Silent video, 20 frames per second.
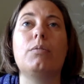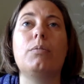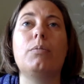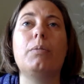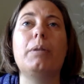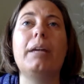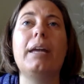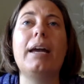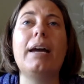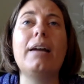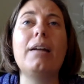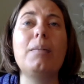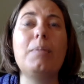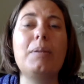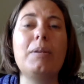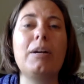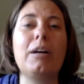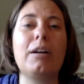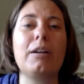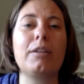We had to
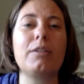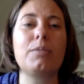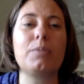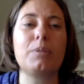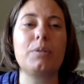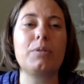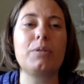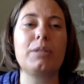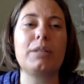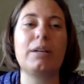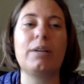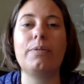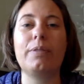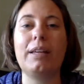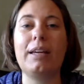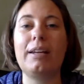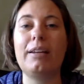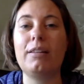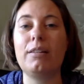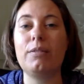be honest with ourselves
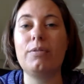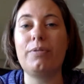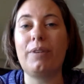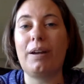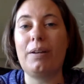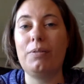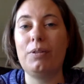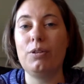that in the 5